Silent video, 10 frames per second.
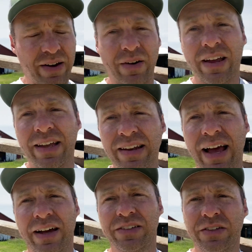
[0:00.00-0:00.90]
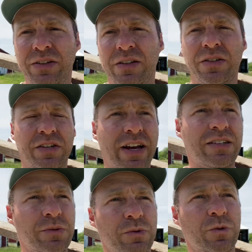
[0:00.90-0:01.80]
We're heading out to check
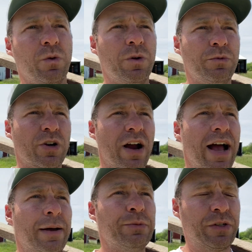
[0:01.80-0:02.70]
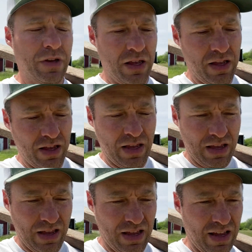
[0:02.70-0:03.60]
some swarm traps.
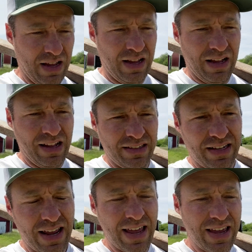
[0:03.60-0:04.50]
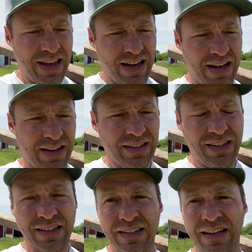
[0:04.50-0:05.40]
Today,
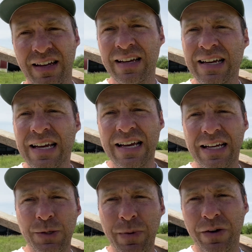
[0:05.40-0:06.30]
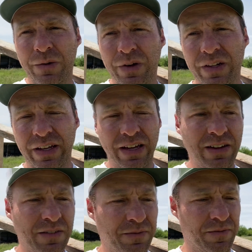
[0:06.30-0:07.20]
it's been a really
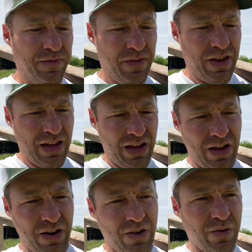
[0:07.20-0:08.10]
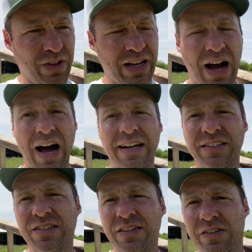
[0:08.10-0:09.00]
odd
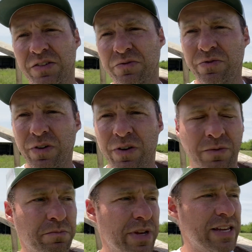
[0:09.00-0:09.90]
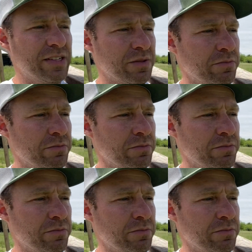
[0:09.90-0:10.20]
season for bees and